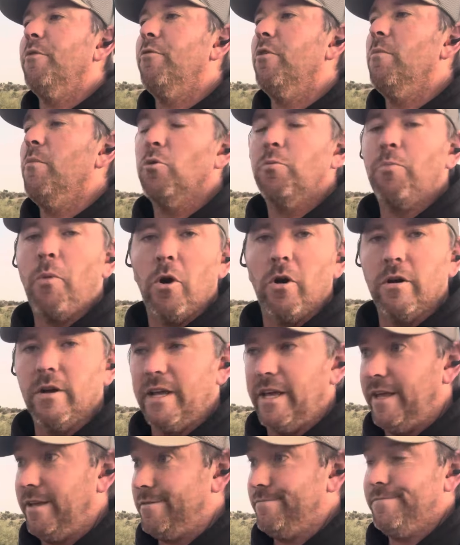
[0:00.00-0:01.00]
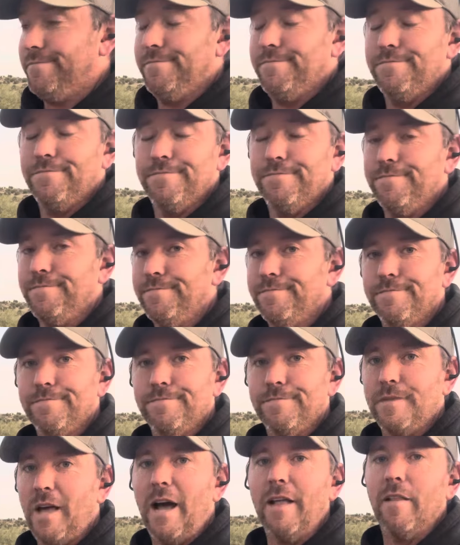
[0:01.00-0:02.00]
for the most part,
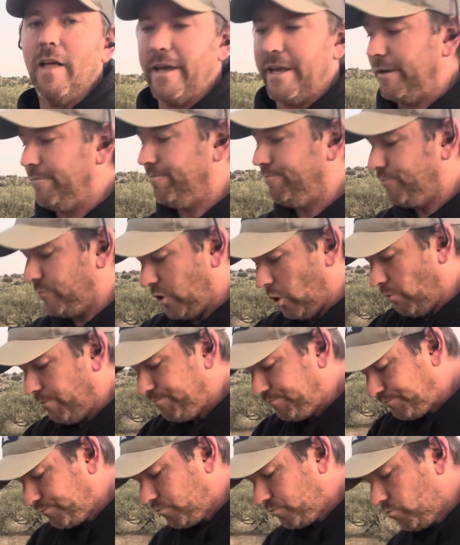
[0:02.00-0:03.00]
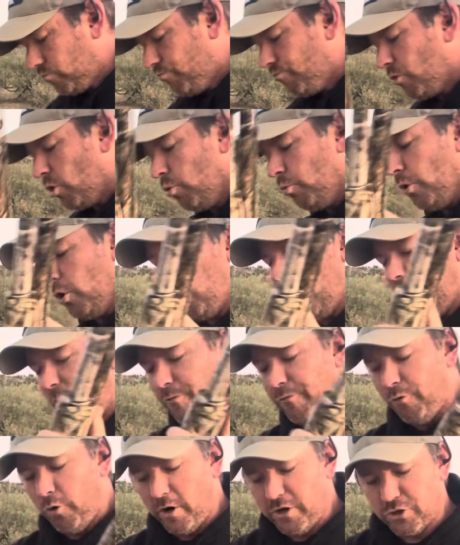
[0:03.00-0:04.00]
I like it. So real quick
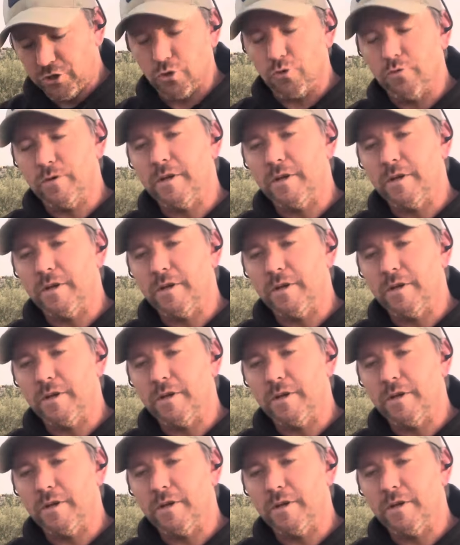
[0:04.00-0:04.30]
before I shoot,